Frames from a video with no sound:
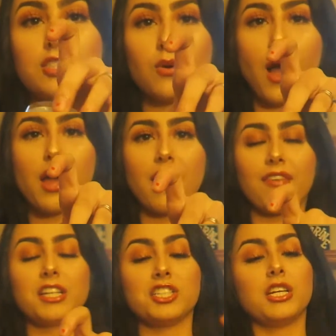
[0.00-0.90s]
So I,
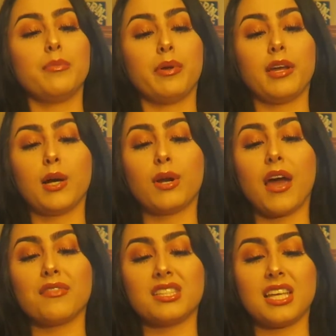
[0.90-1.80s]
if I ship it, I would
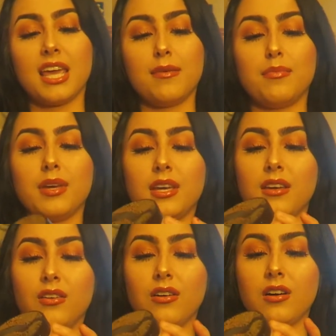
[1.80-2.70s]
have to tape it
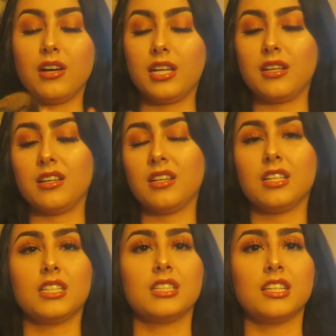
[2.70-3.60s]
and all,
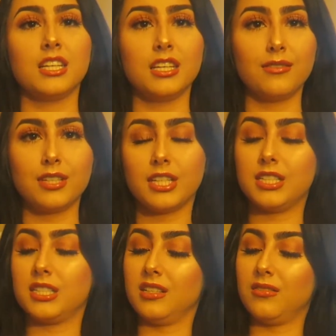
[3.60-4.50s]
It would,
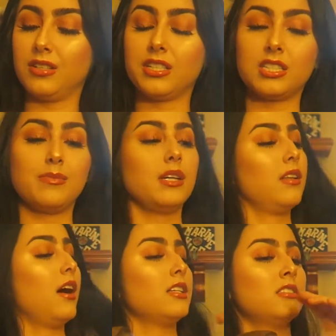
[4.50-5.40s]
it would just be a
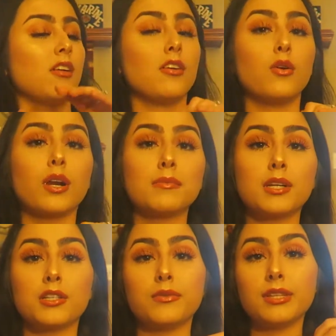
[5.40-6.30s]
lot. So I don't know what I'm
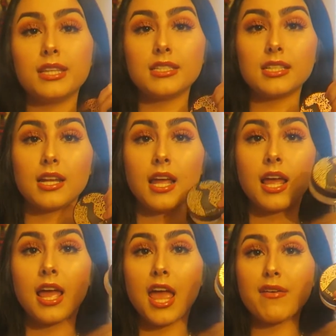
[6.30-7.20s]
going to do with this.
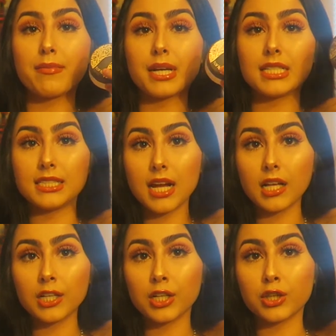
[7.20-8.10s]
If I'm going to
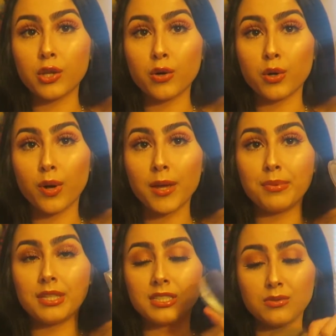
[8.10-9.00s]
sell it or throw it away,
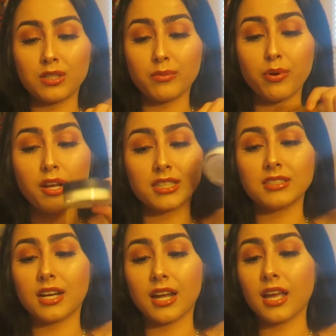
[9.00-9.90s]
but this is one of the products
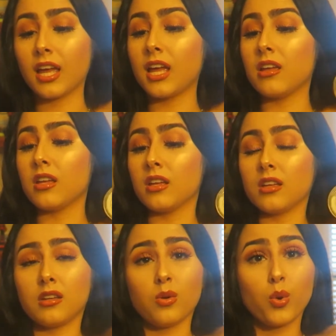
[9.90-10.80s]
that I
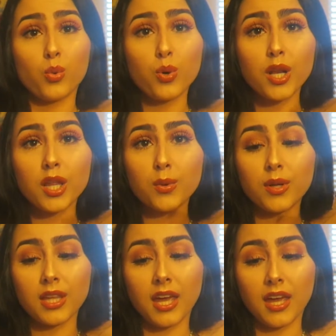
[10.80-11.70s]
really, really